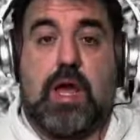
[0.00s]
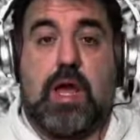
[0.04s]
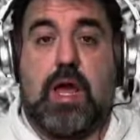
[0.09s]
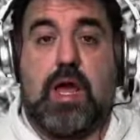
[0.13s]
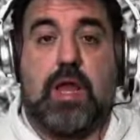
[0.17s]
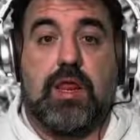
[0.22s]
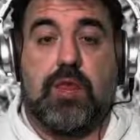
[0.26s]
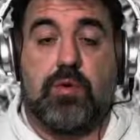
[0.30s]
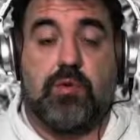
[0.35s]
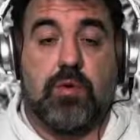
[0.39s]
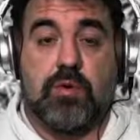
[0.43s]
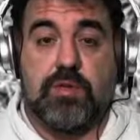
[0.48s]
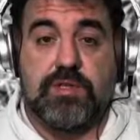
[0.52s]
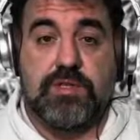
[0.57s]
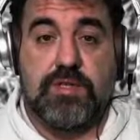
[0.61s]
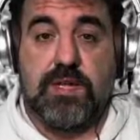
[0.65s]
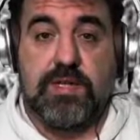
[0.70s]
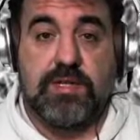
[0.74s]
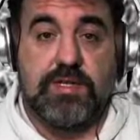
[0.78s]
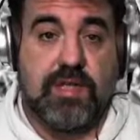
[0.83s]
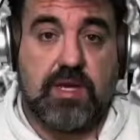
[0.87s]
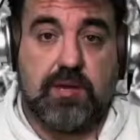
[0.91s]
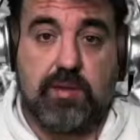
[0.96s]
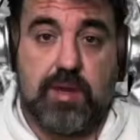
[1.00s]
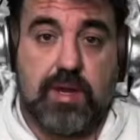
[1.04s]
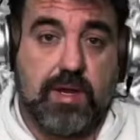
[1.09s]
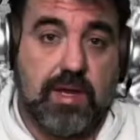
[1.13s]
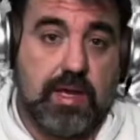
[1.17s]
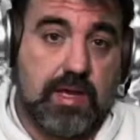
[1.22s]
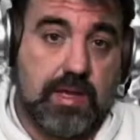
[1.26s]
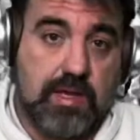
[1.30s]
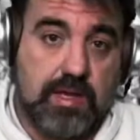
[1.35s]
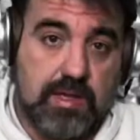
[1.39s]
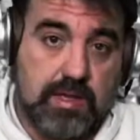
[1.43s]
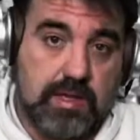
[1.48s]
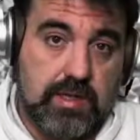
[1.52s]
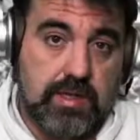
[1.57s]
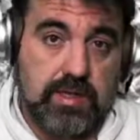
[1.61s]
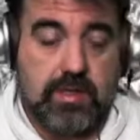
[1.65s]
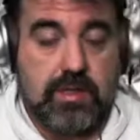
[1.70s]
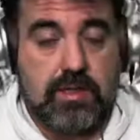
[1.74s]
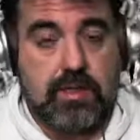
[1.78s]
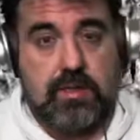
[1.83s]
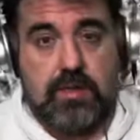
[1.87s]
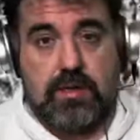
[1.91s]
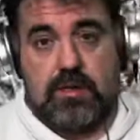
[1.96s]
the more stage time I get."
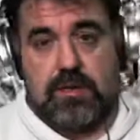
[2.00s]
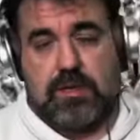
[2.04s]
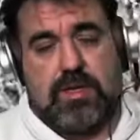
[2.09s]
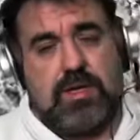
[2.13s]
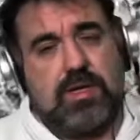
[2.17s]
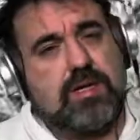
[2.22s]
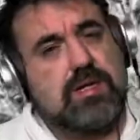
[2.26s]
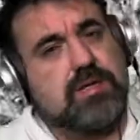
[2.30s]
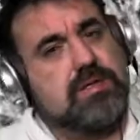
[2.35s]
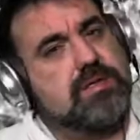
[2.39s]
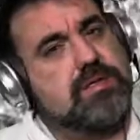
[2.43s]
Like,